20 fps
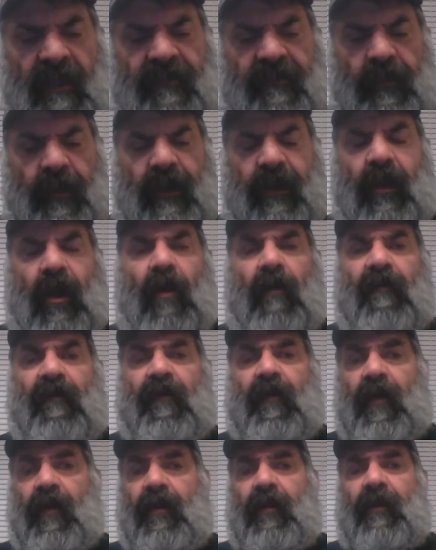as we go
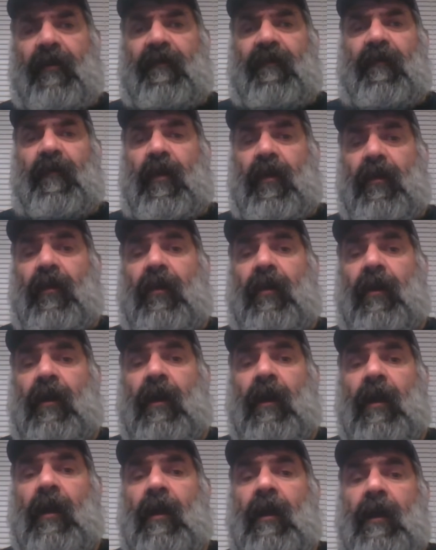further and
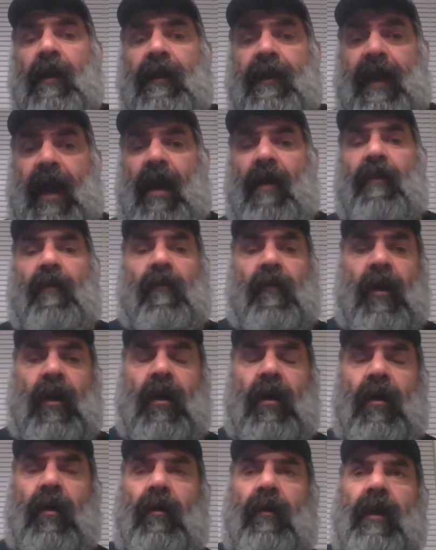further down the
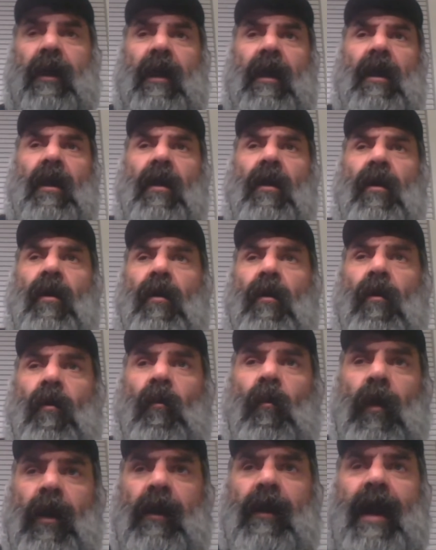road,
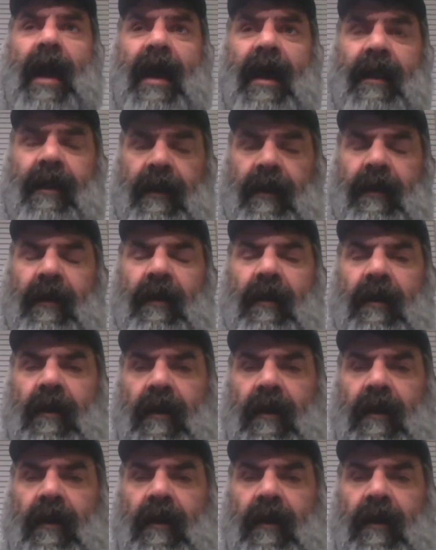we're not